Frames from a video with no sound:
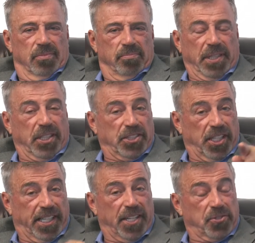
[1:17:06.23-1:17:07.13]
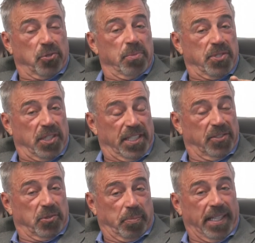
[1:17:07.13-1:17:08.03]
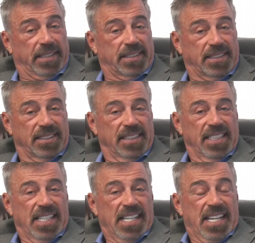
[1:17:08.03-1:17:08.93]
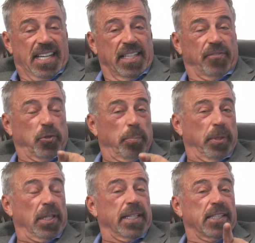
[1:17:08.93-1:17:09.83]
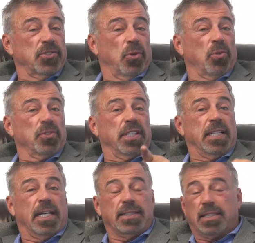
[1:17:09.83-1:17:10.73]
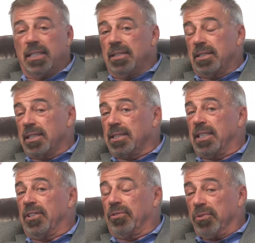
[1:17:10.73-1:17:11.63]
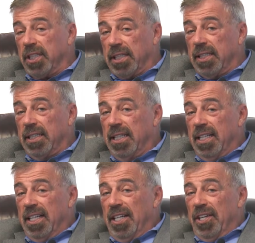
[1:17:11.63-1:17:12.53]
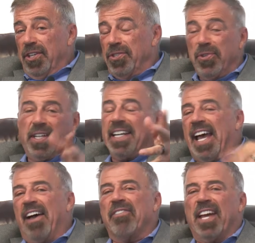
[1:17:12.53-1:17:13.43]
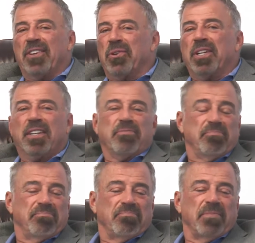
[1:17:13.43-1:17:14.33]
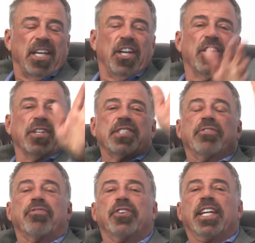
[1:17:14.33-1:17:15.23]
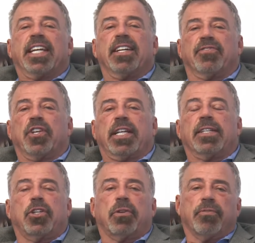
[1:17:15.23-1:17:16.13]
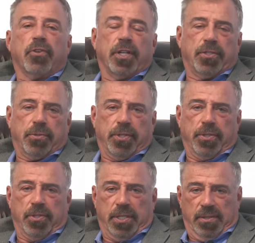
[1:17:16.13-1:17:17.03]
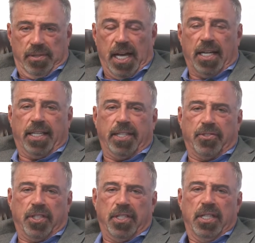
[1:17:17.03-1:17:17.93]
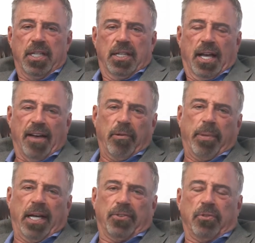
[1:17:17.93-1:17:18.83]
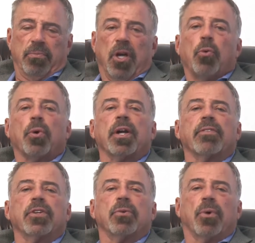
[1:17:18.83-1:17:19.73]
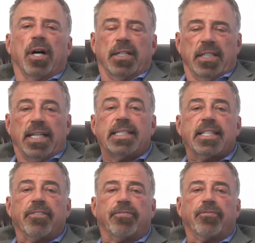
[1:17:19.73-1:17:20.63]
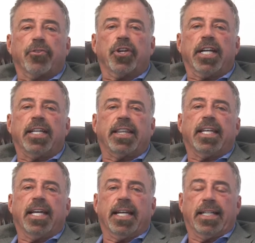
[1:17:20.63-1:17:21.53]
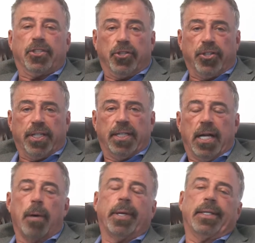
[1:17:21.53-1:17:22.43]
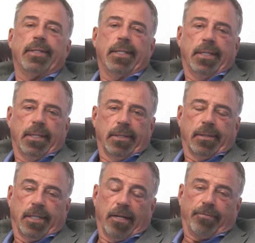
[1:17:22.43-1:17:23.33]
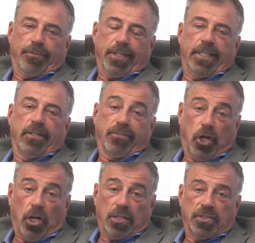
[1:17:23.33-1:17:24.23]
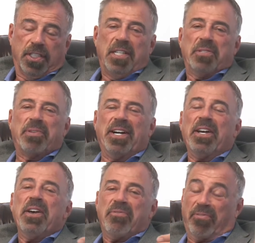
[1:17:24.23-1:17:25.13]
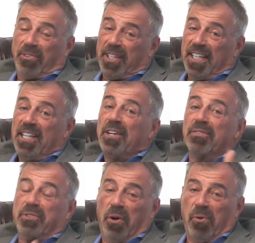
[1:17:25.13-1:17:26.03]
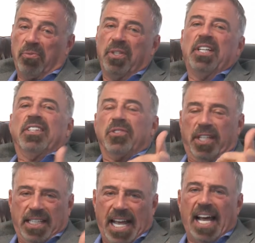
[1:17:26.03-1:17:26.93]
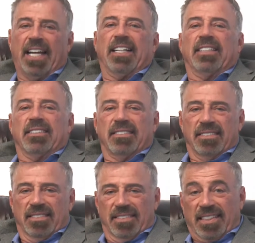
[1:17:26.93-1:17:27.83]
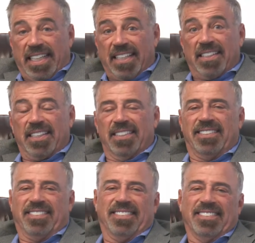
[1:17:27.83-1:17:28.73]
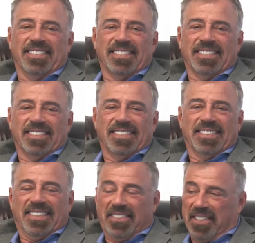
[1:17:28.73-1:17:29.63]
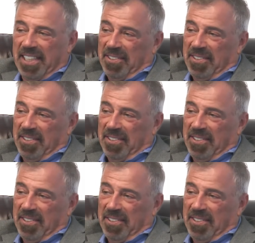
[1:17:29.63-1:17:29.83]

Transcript: Because a guest room is a legal space. And if your building is older than 1963, you can have that unit. Here, it's a free gift. You can convert it to a unit. Add a kitchen, have a bathroom, whatever you want. It's a free thing. Do it. I mean, not free of cost, but free of zone. You can add it legally. Okay.